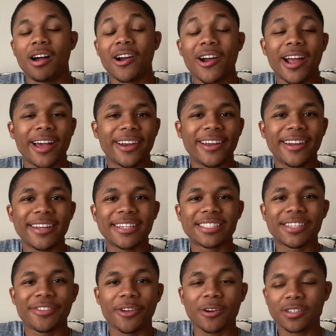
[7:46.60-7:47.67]
All right, it
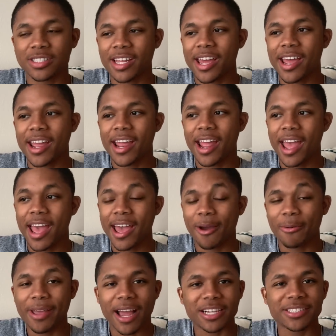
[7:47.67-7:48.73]
is Thursday, and
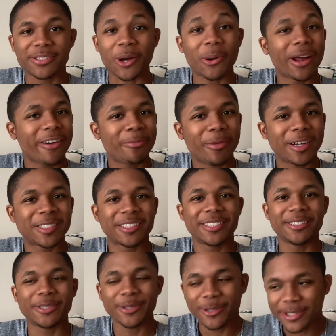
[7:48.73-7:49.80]
we actually don't have much to
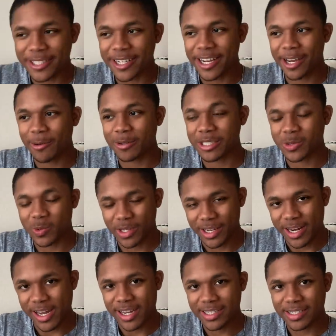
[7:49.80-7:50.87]
do today, which is really
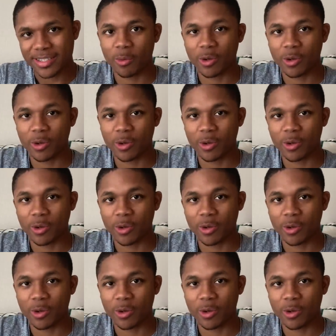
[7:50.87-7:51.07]
nice.